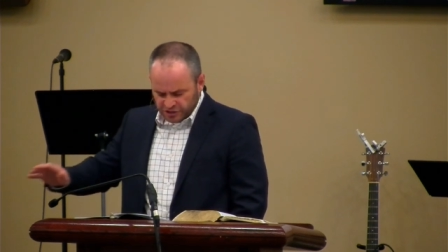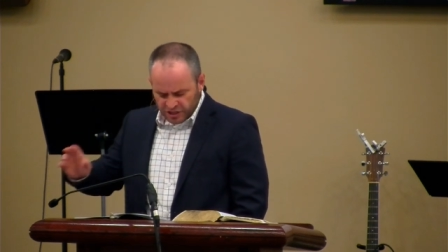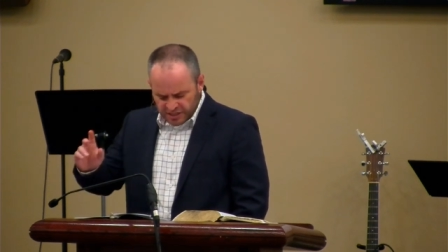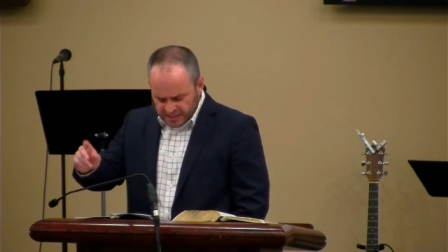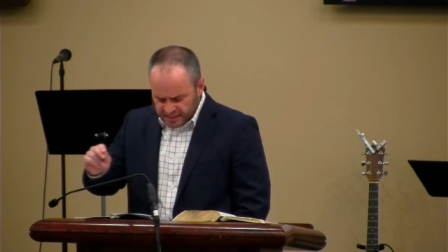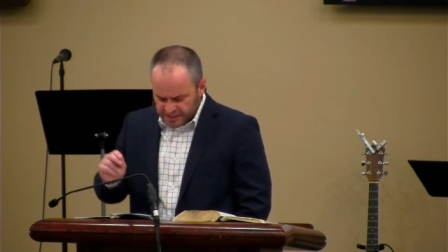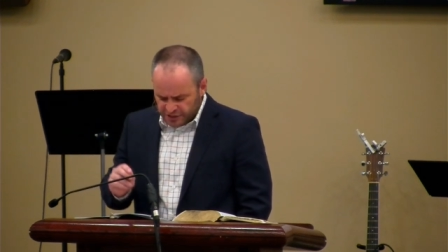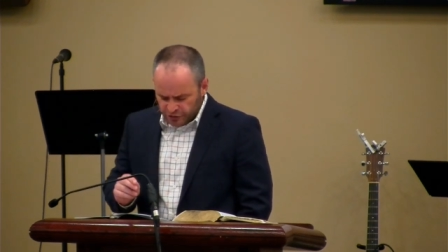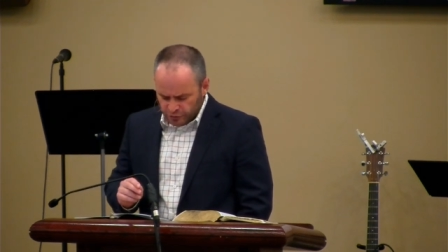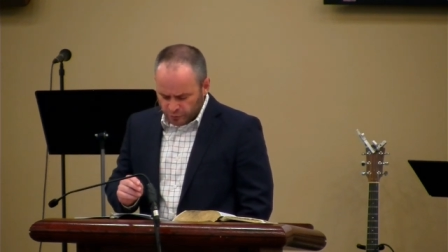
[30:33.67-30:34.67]
just as
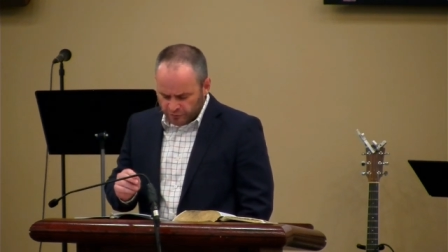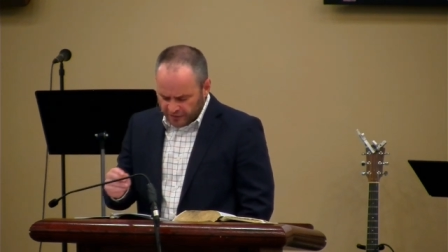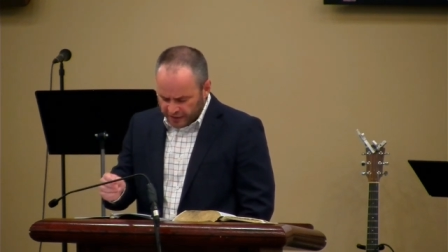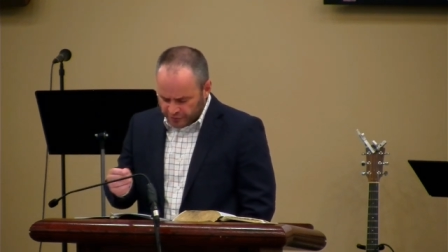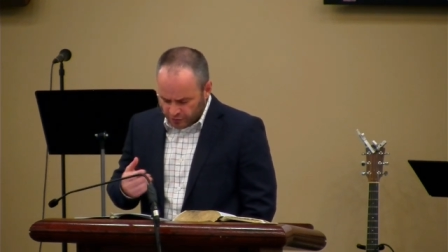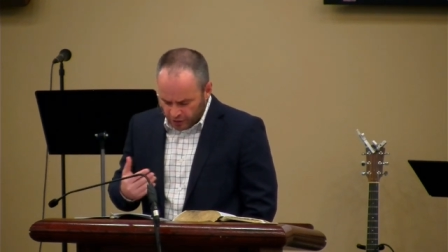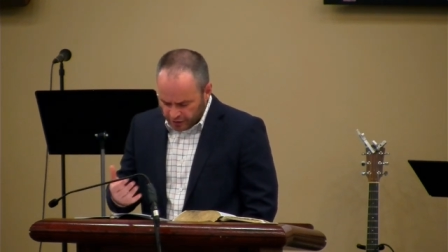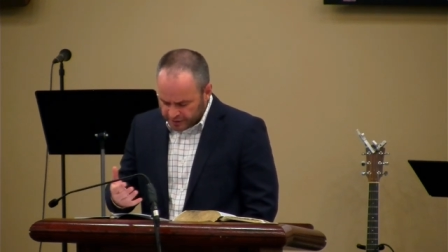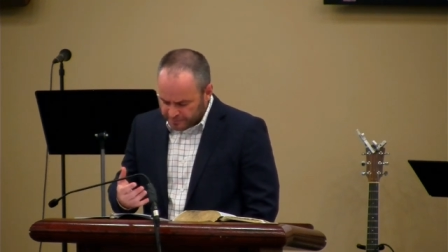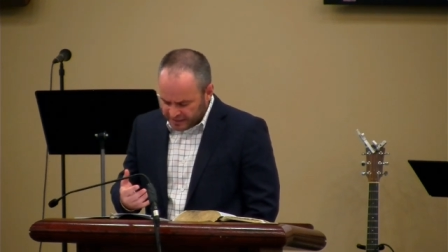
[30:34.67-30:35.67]
you, Father,
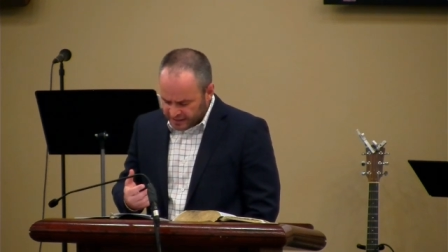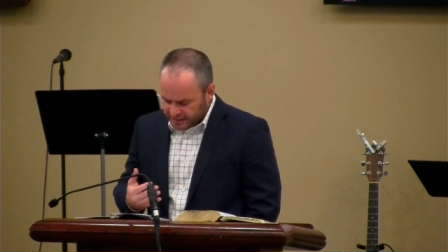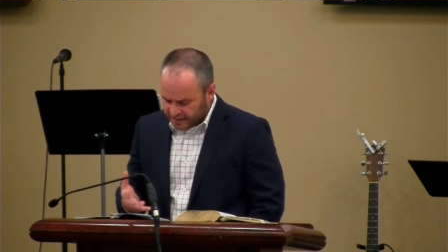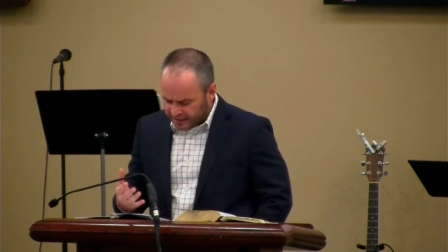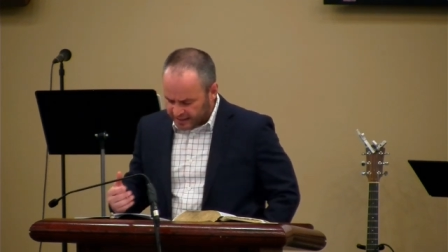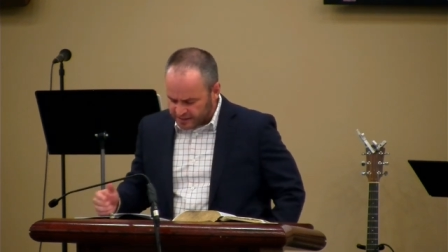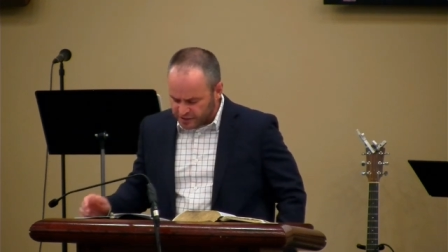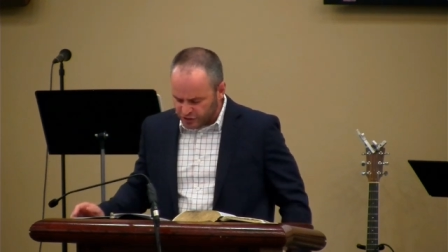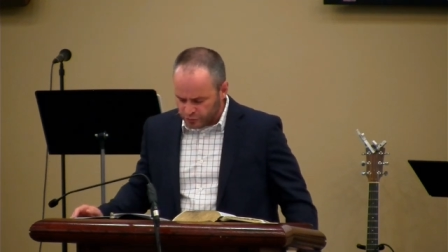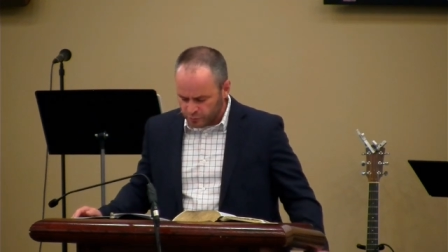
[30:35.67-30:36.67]
are in me and I in
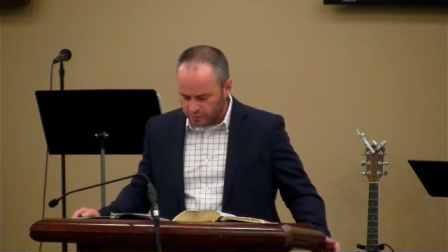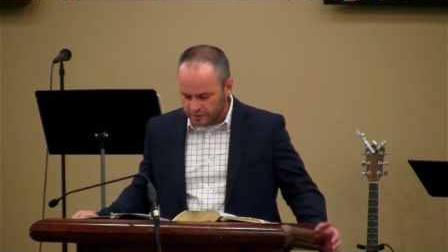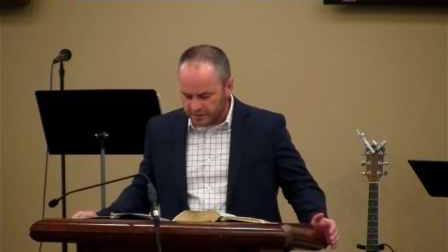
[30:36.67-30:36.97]
you,